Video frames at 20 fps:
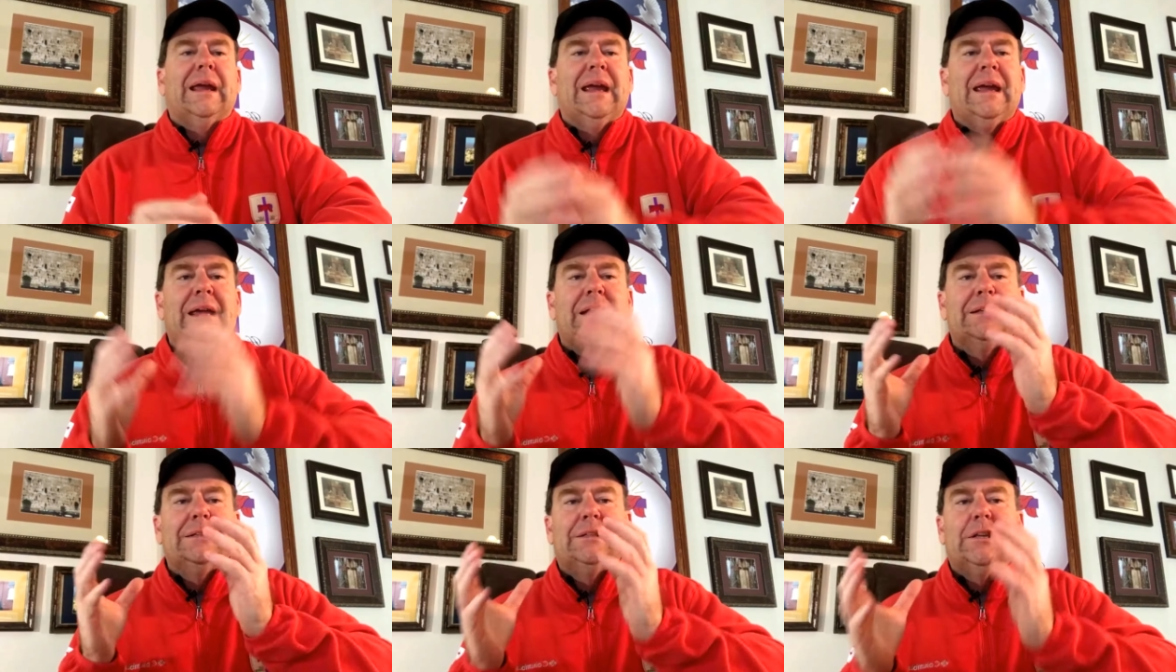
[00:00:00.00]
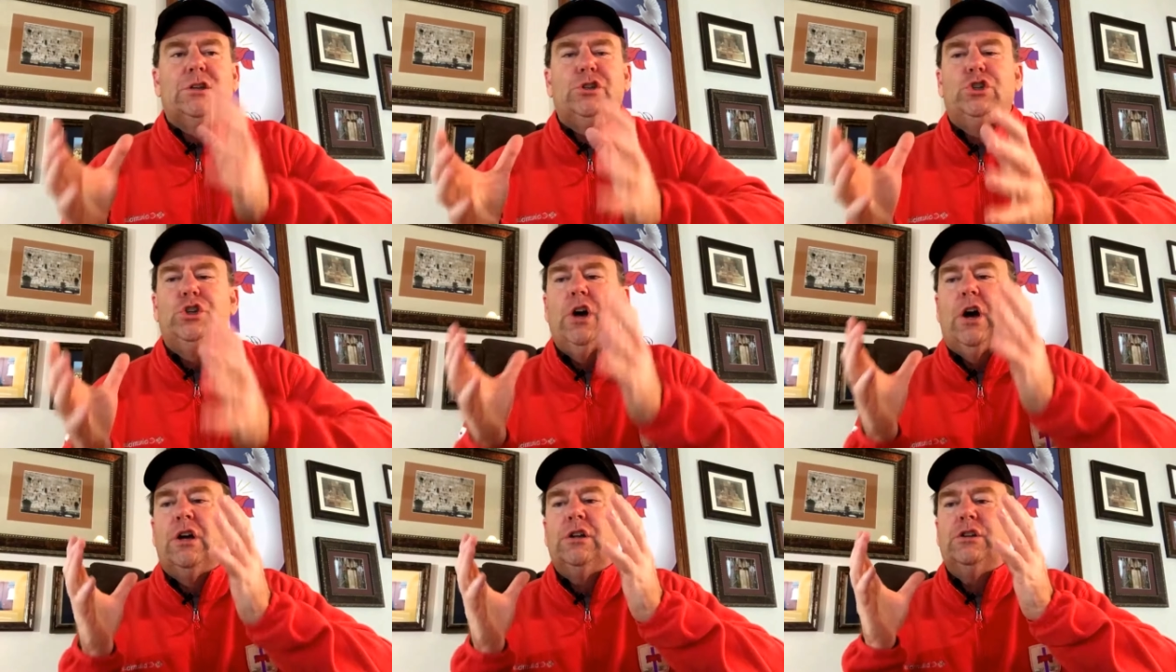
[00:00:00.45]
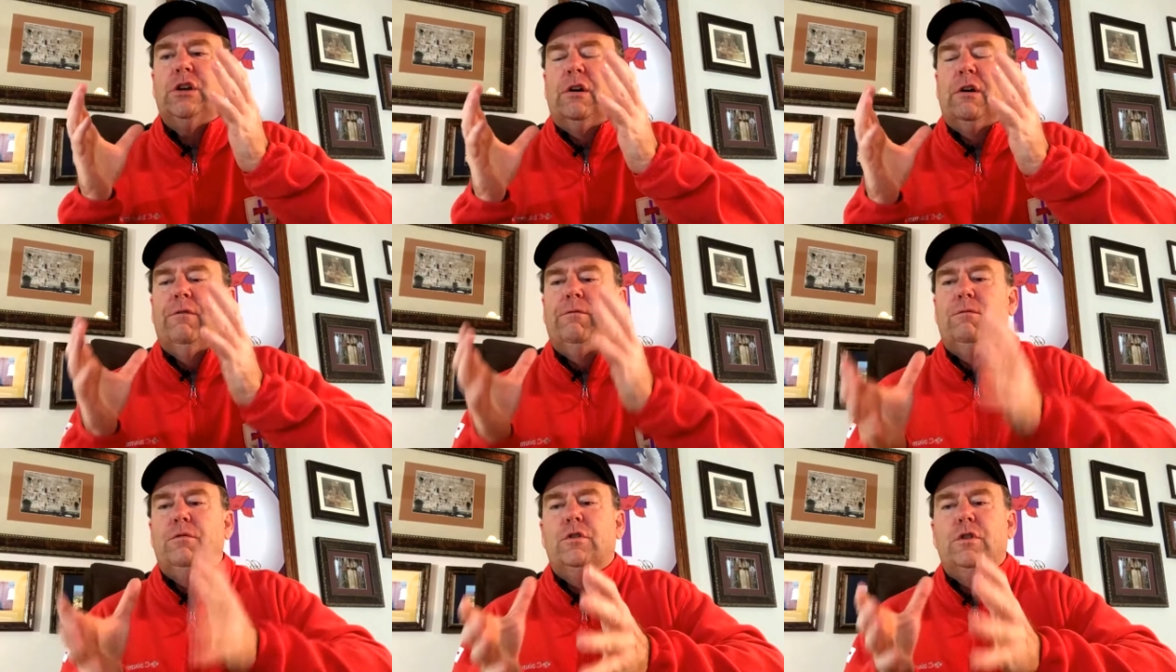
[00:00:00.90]
He is the judge
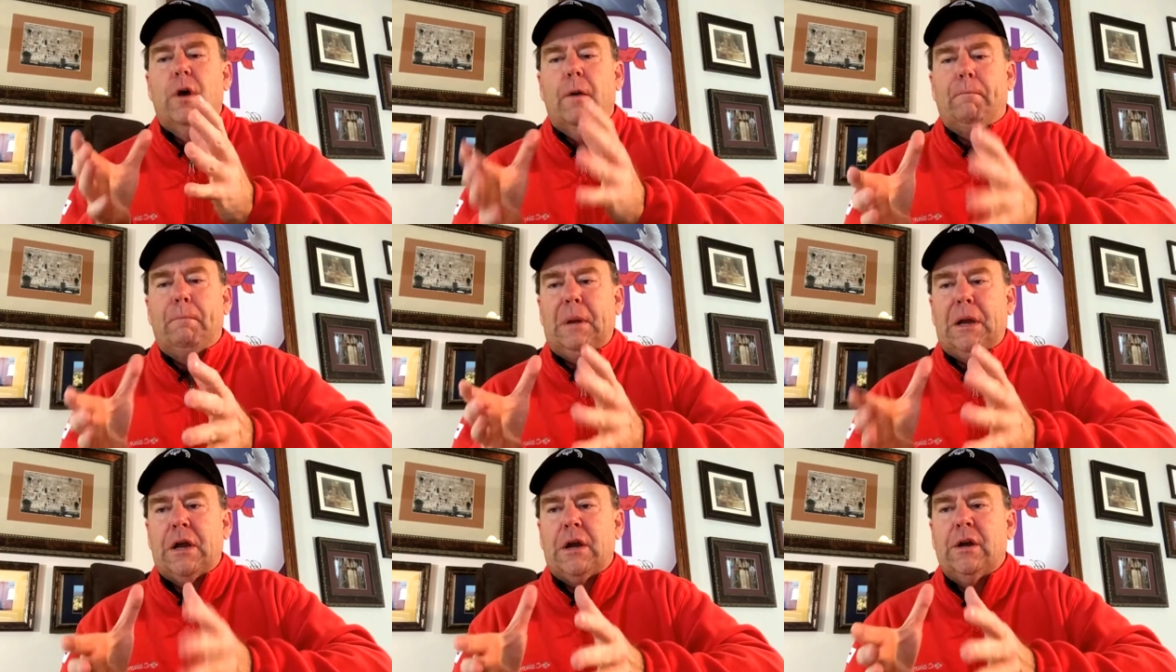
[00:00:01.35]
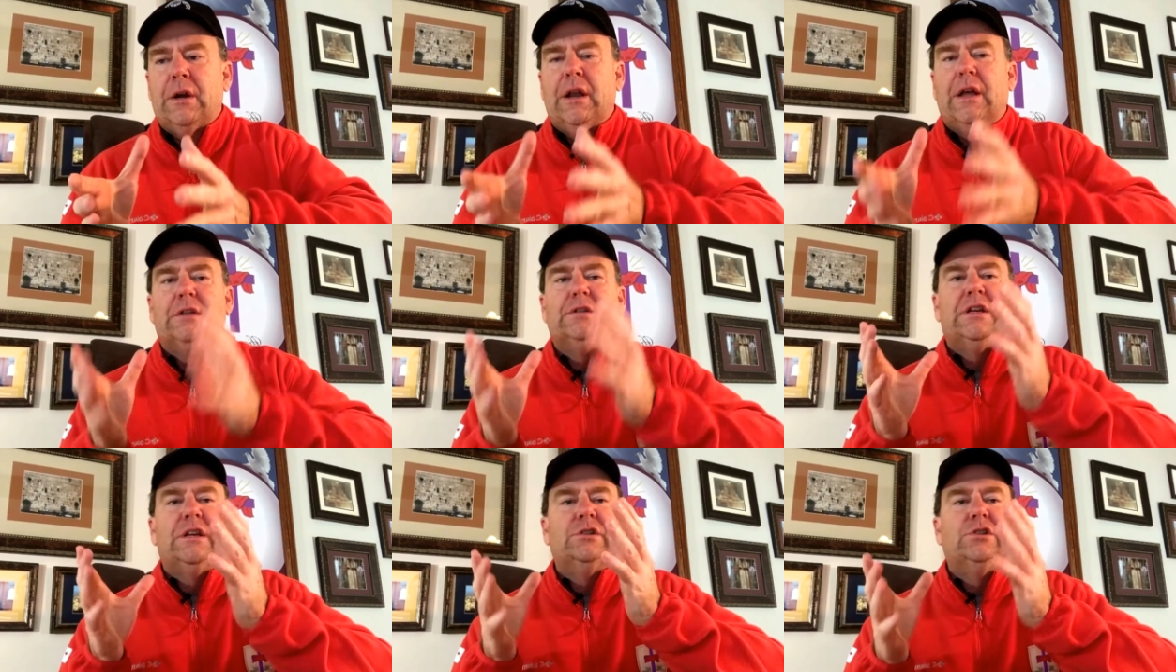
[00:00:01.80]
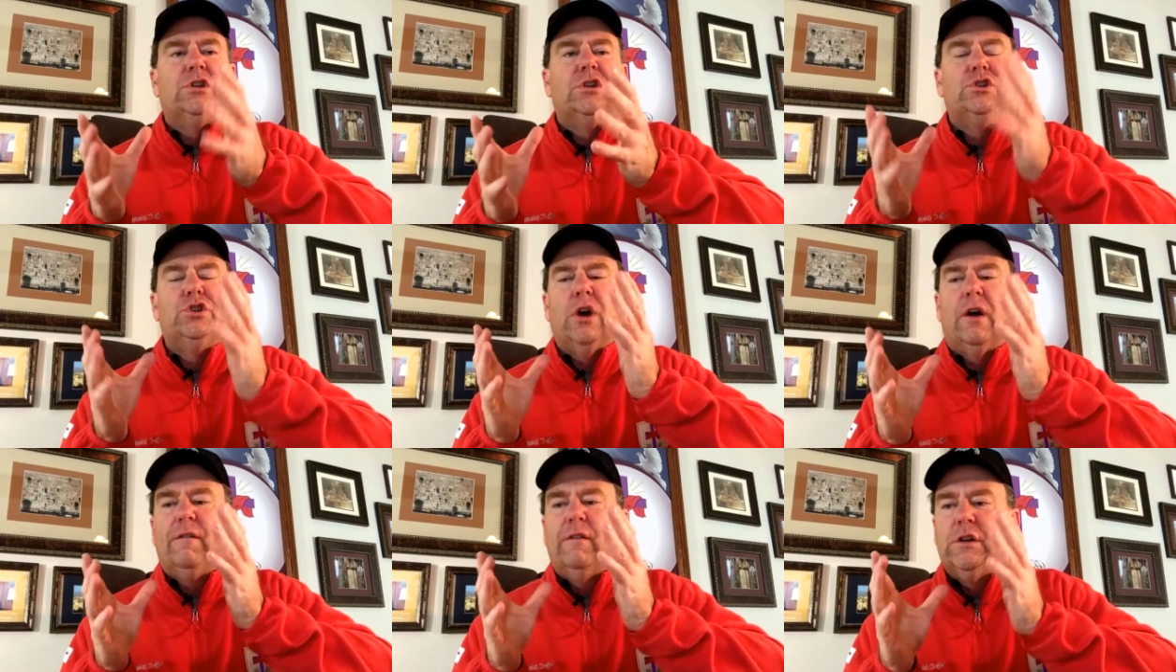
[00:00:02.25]
of, of pureness, he's the
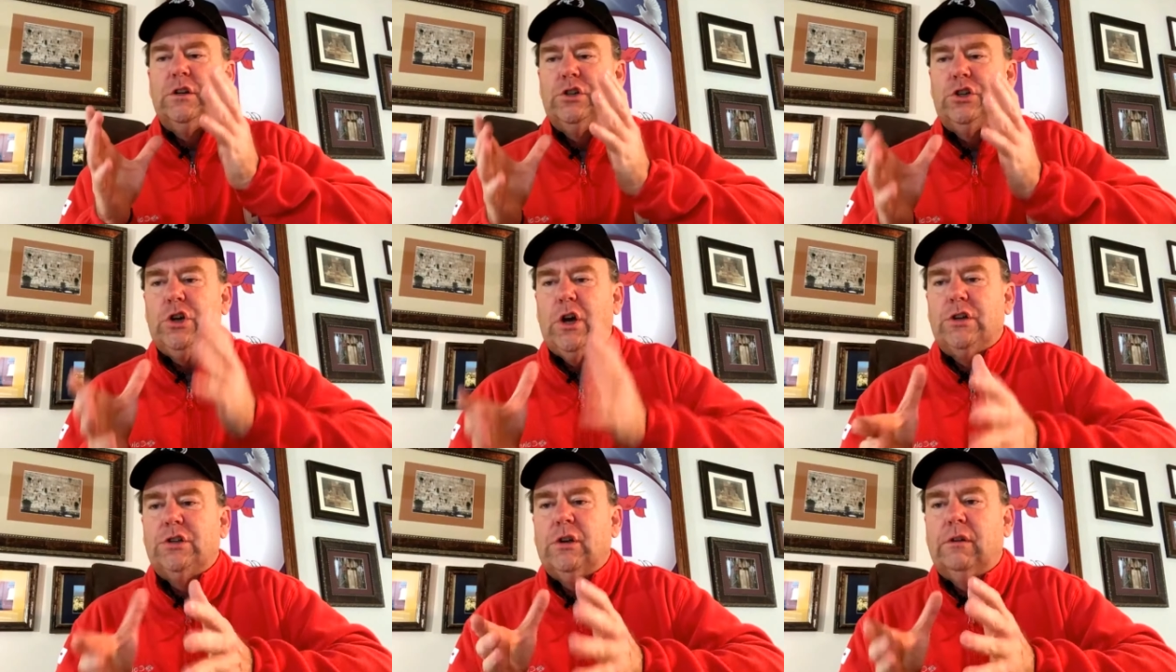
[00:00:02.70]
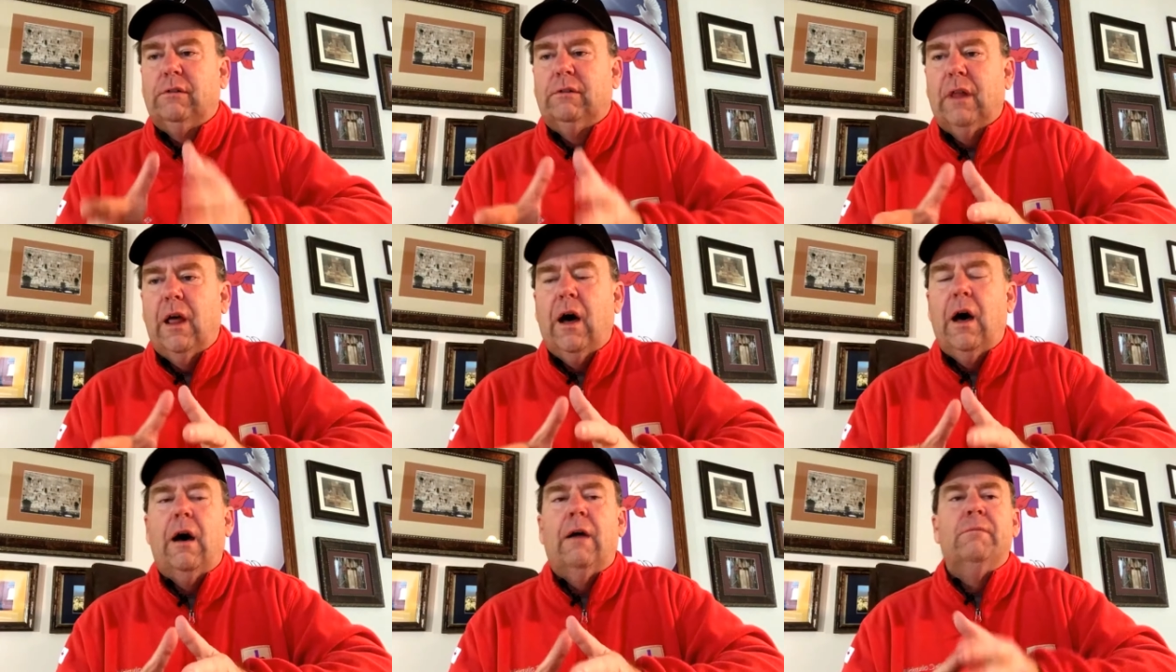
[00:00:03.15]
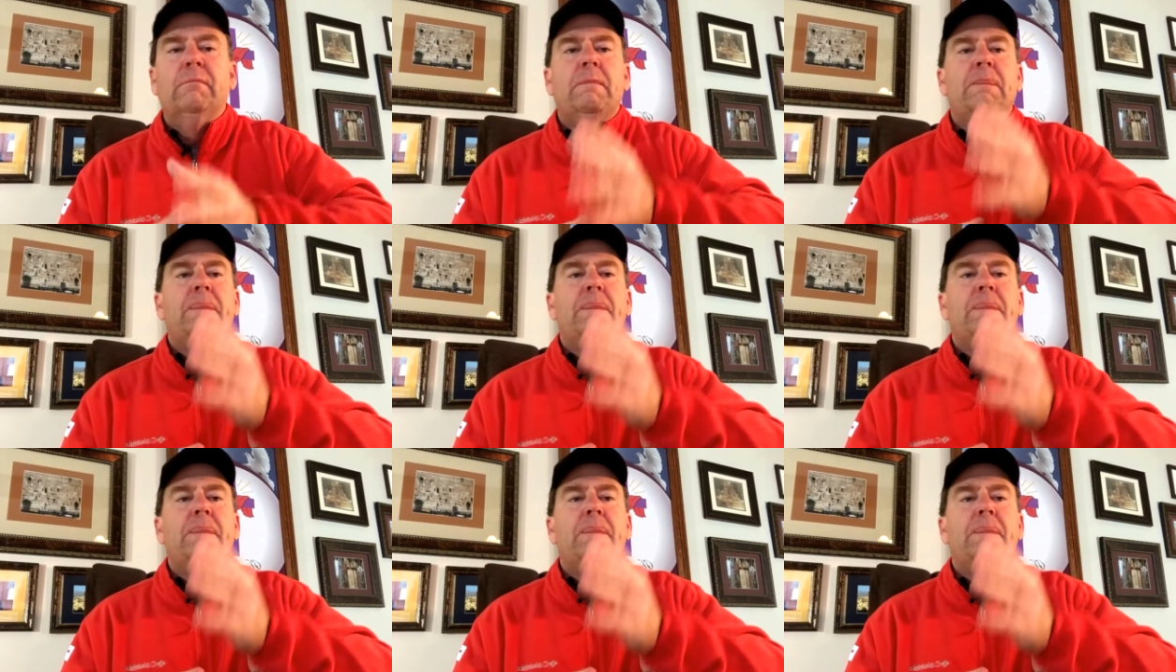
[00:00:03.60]
ju- judge of law.